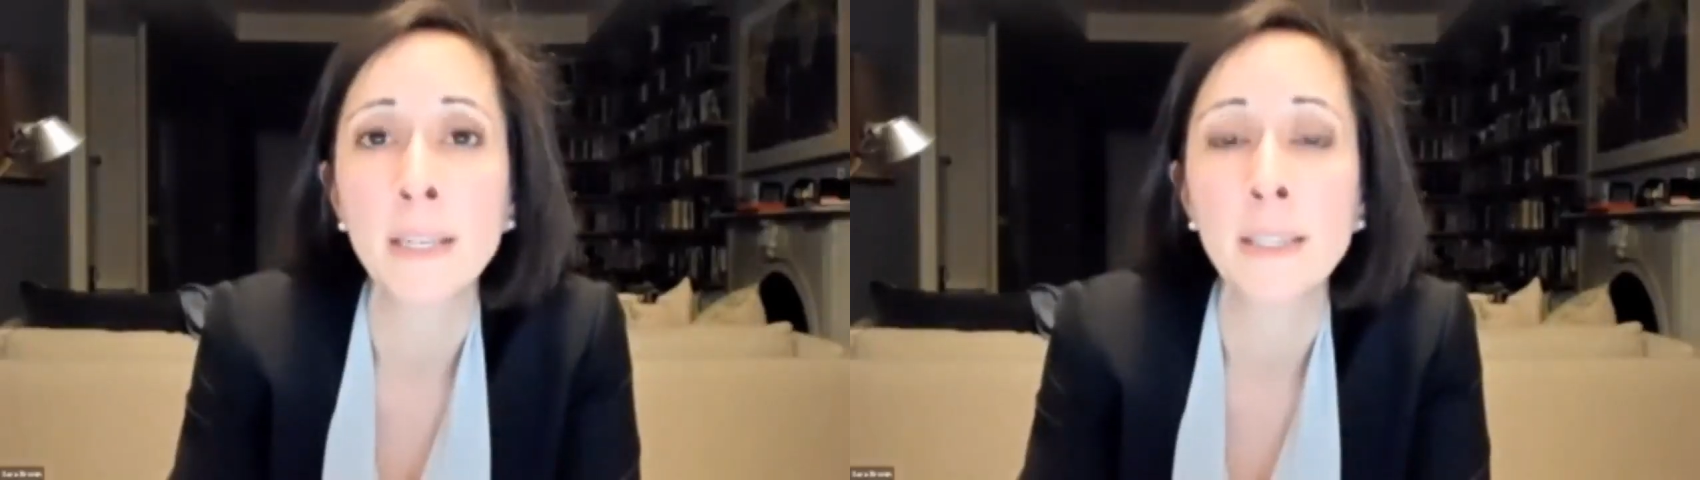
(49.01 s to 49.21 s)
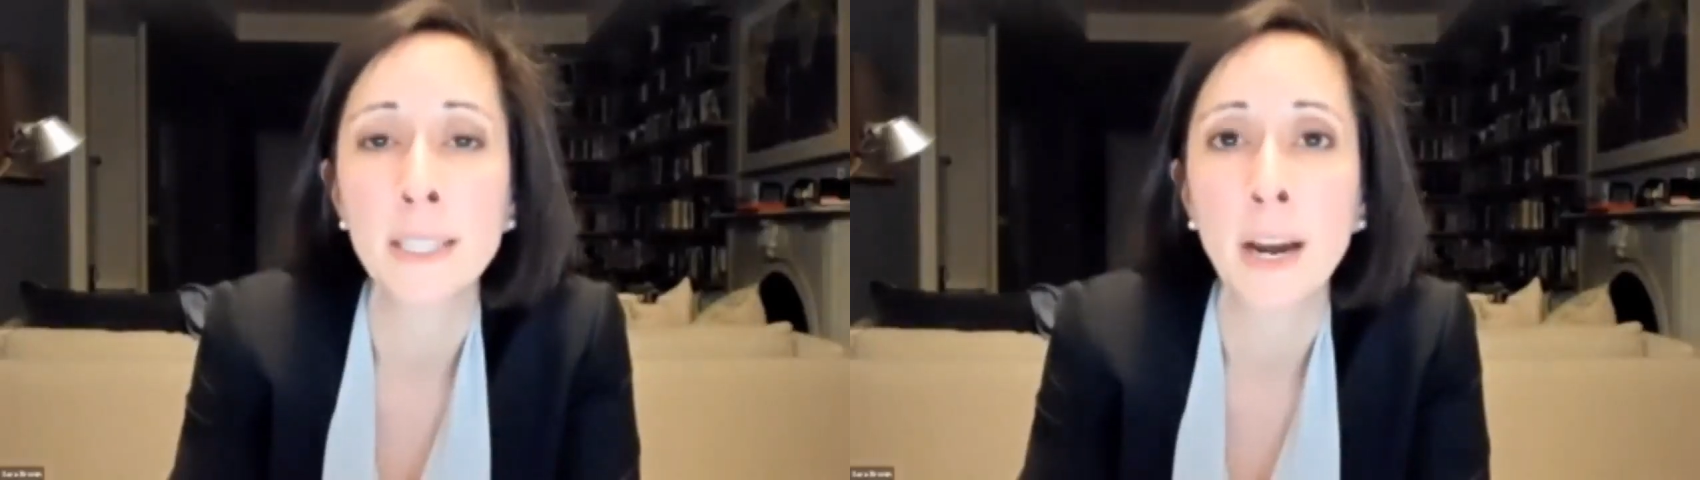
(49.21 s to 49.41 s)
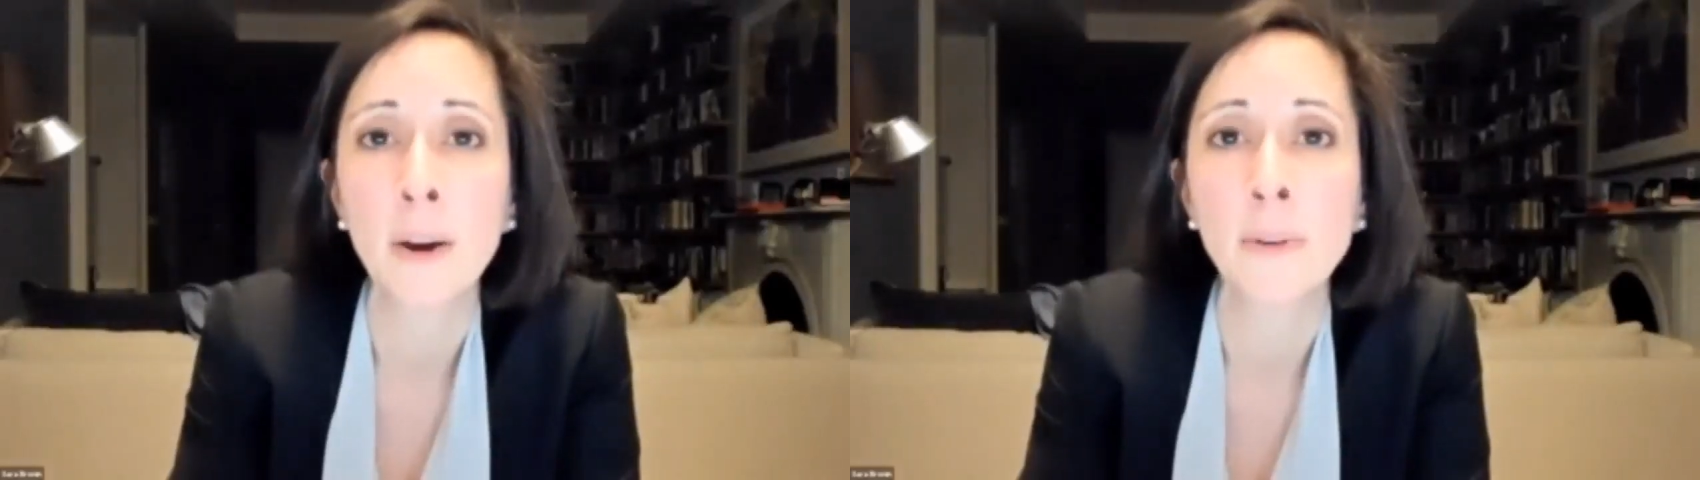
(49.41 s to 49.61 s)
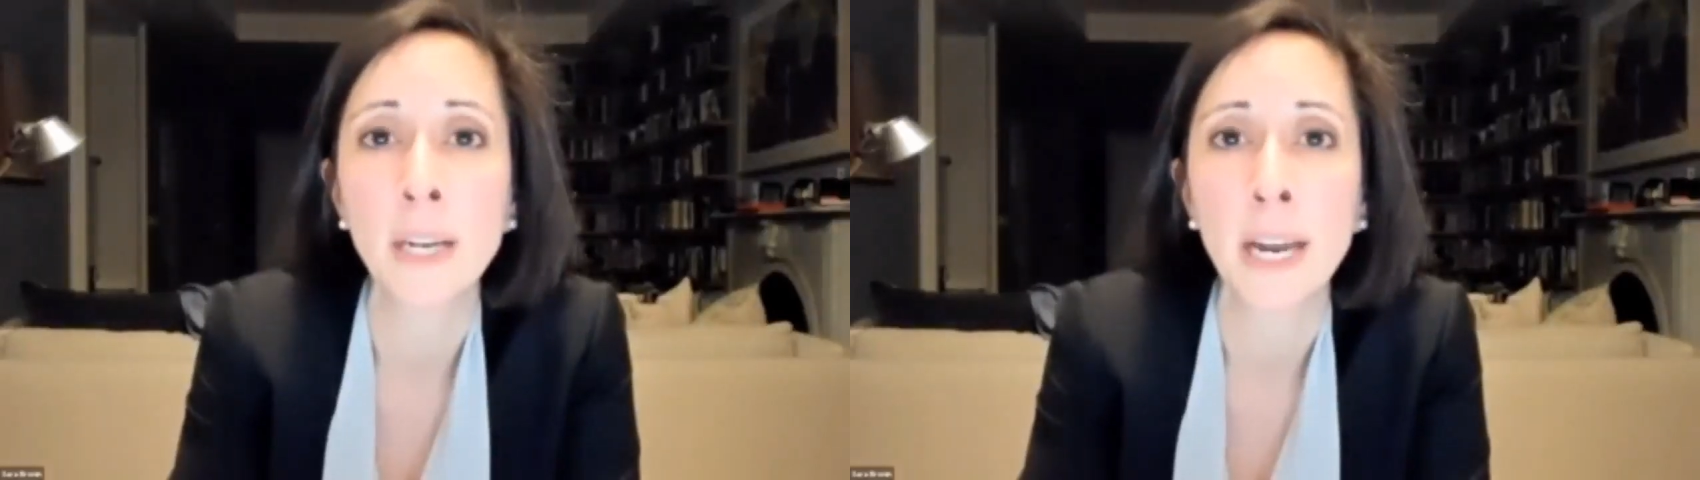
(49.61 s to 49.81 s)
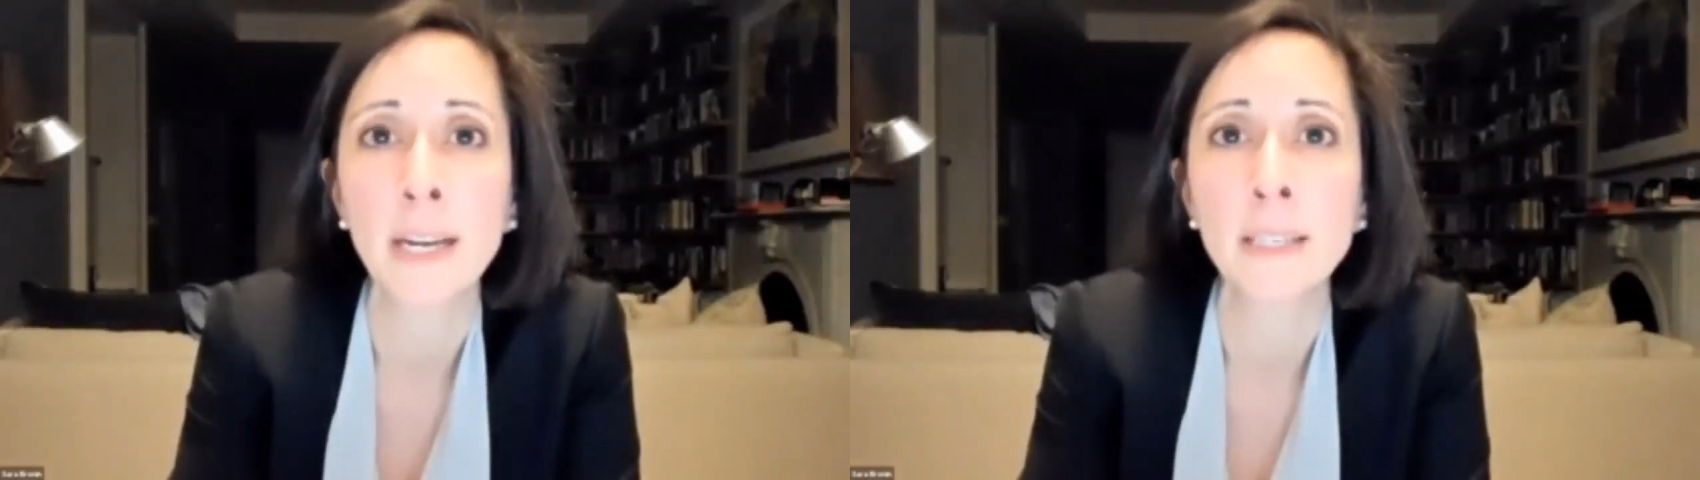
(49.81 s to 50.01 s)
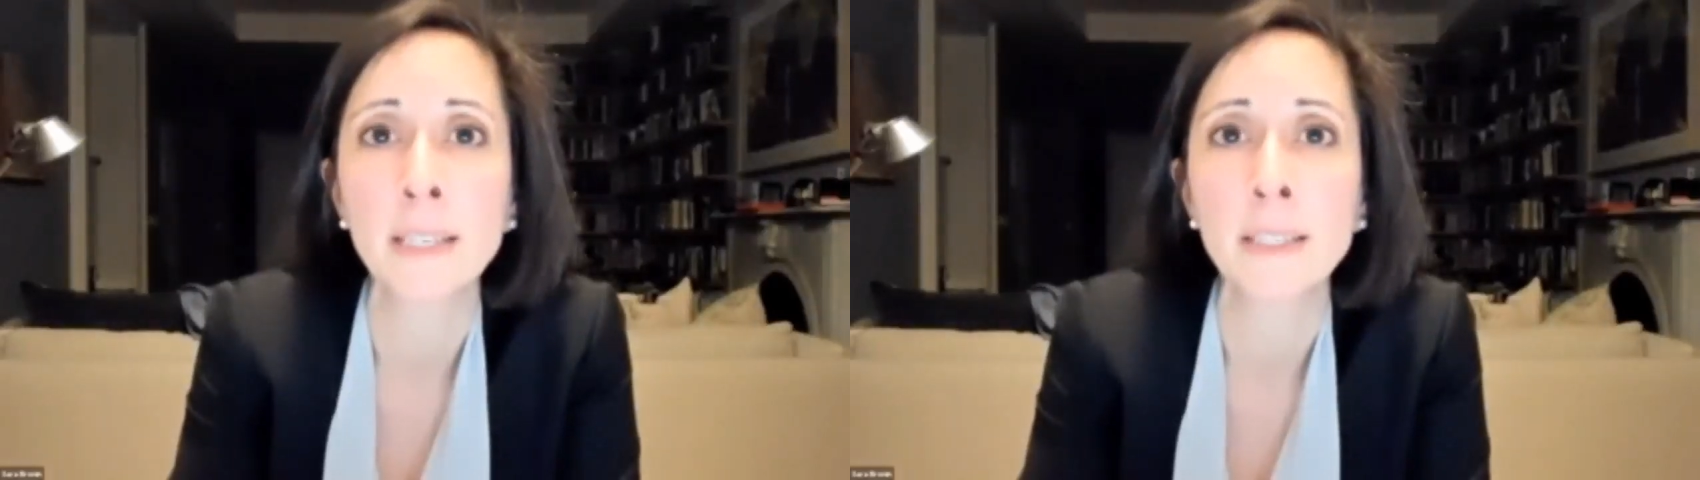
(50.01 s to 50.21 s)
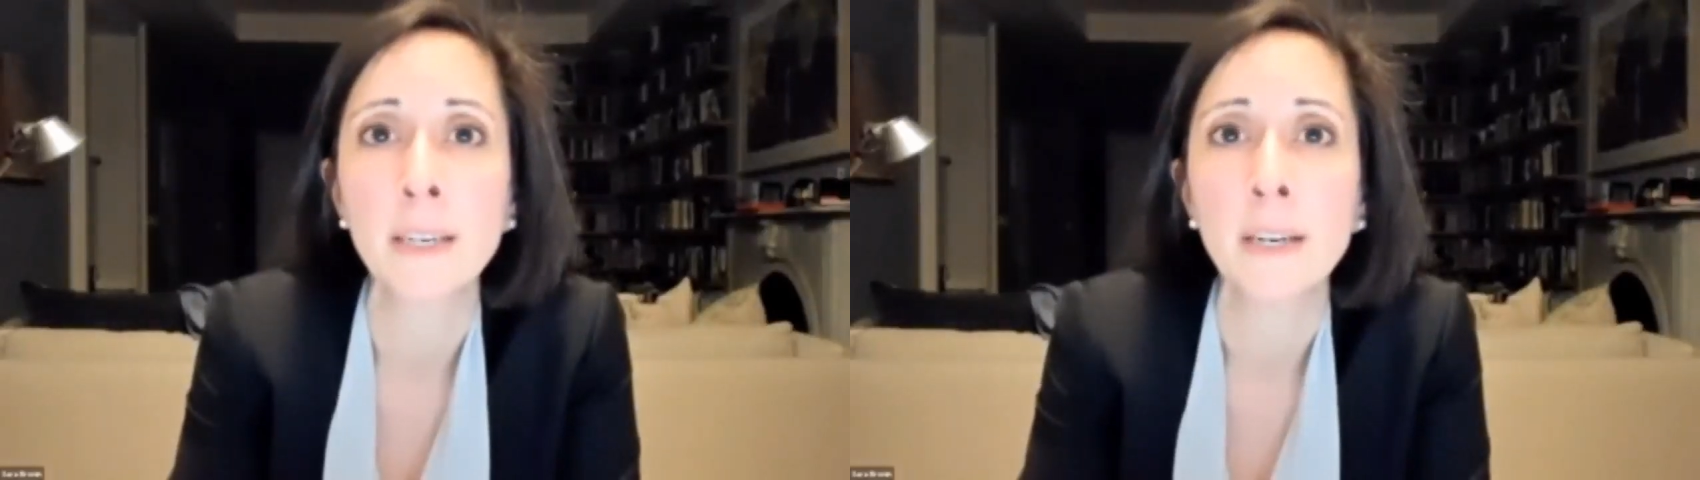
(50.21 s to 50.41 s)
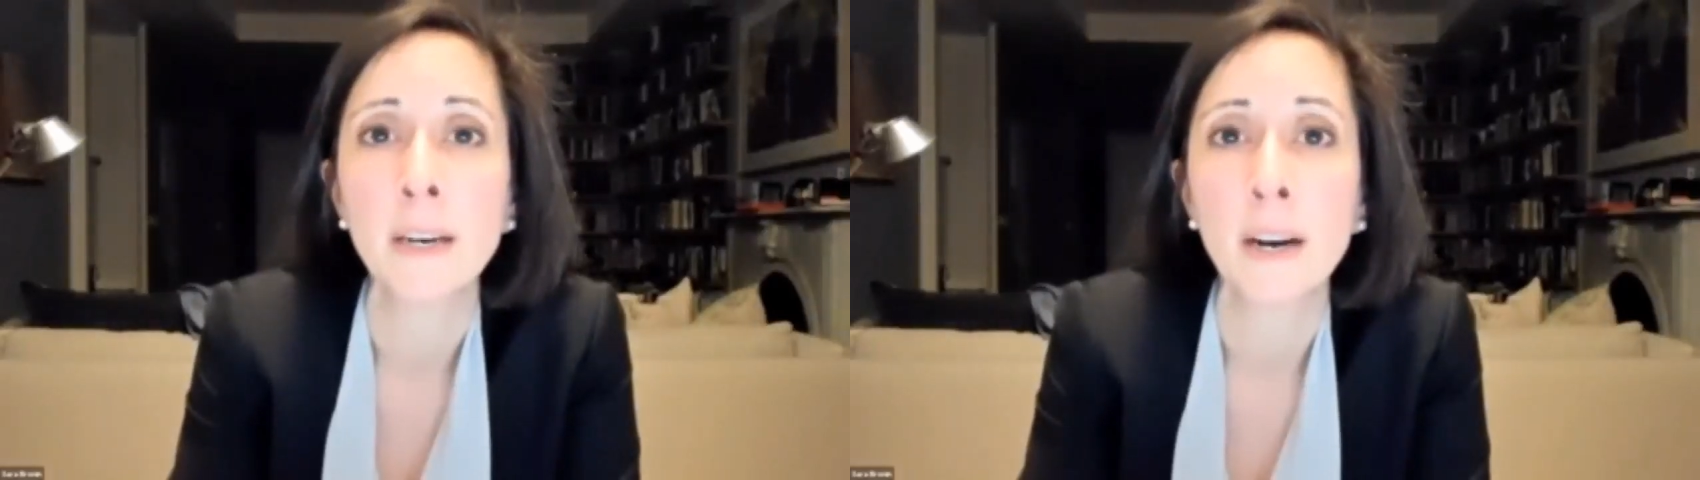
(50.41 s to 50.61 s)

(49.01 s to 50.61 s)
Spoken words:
that the town can't